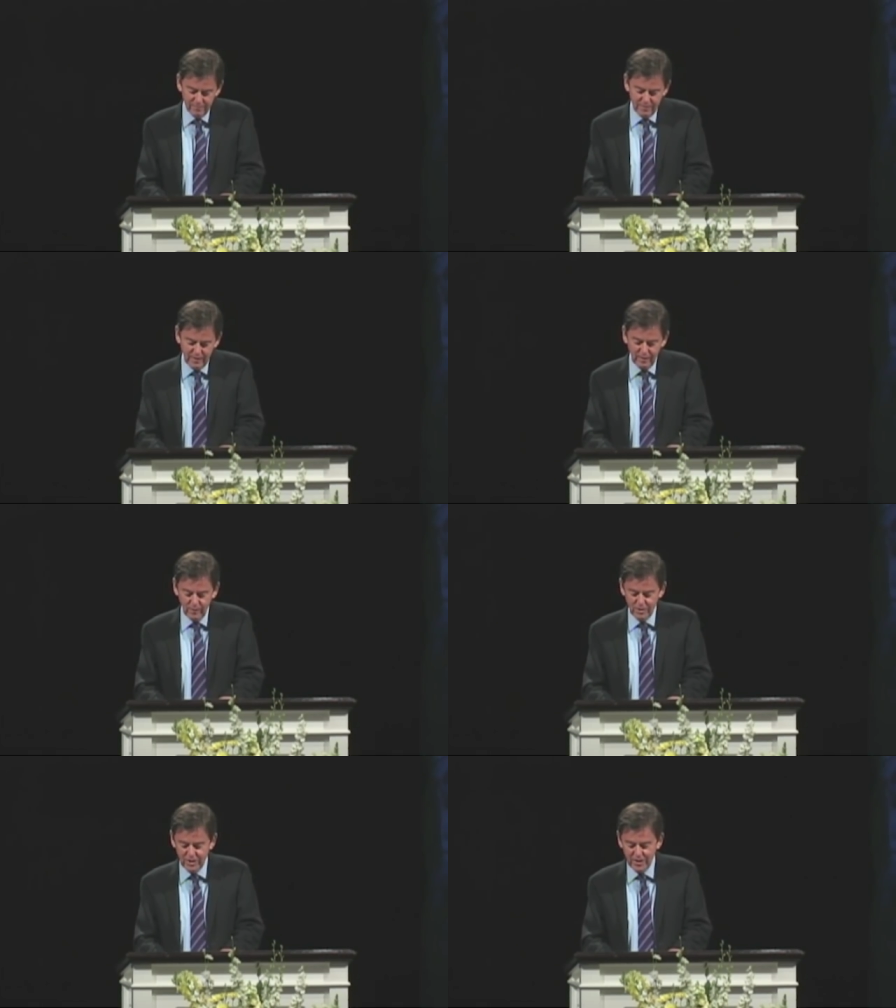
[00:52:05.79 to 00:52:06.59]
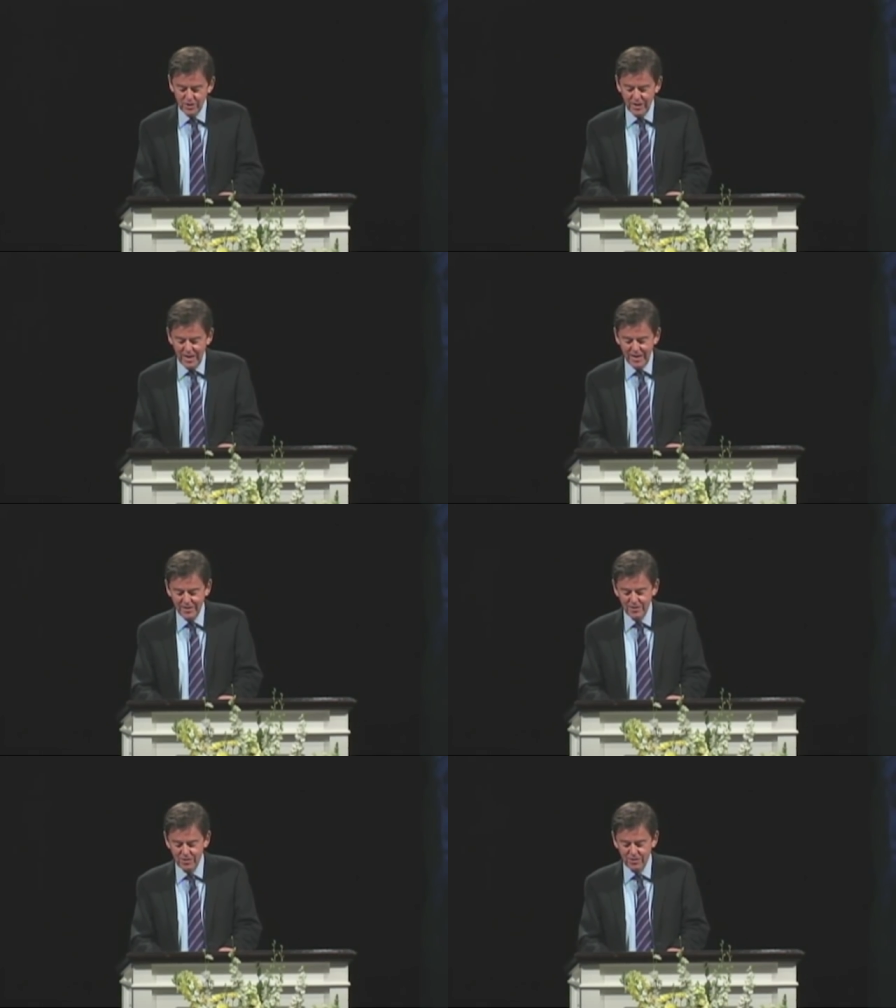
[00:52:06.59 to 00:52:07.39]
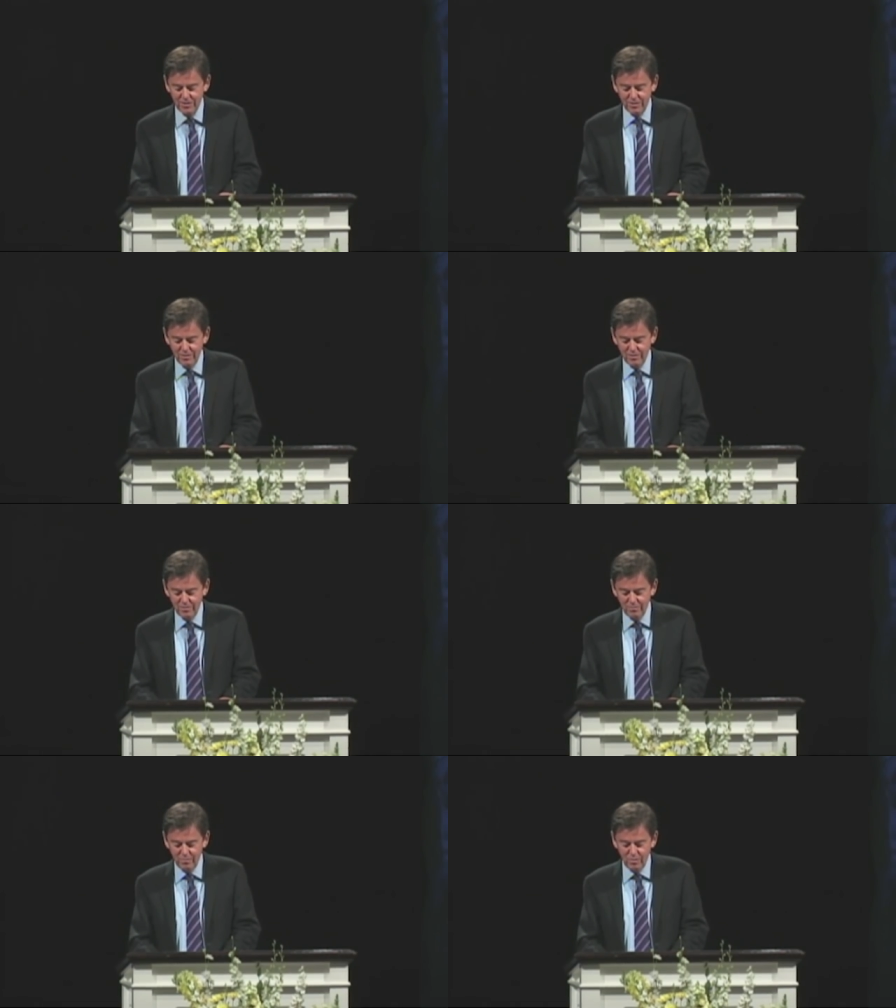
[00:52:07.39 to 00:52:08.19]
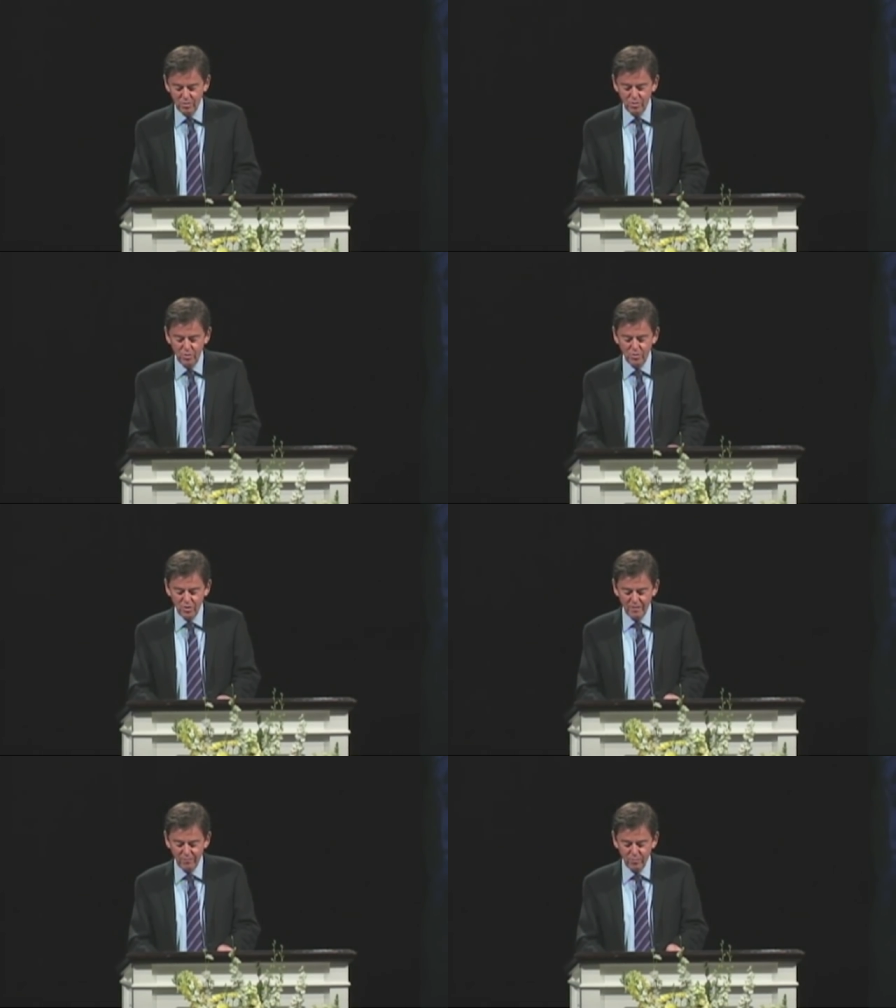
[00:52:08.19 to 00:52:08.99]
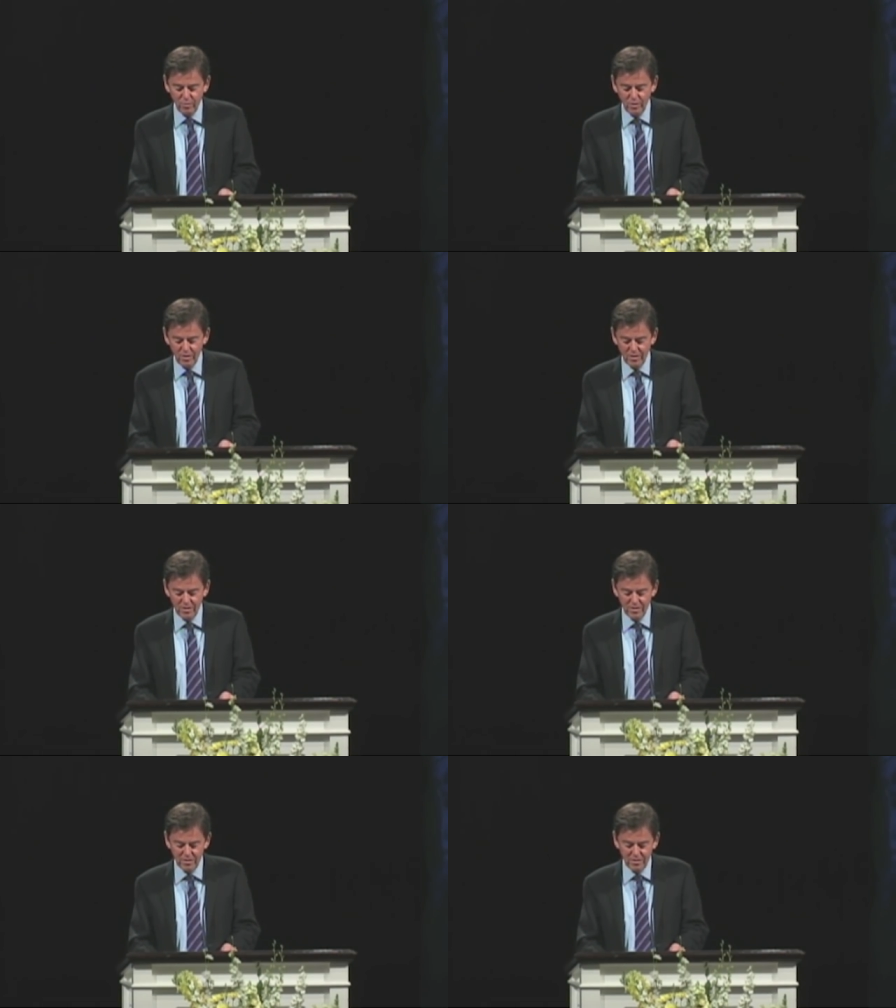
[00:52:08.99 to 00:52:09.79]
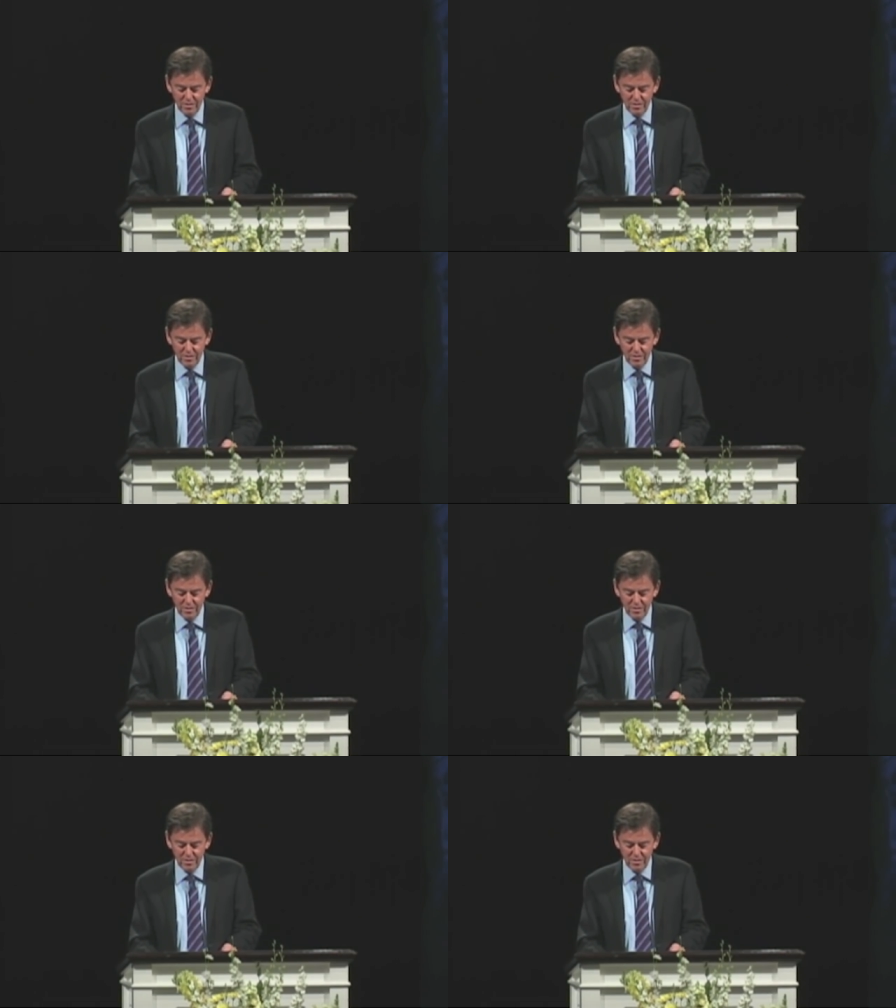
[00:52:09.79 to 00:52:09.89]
And the little section ends with those two dreadful words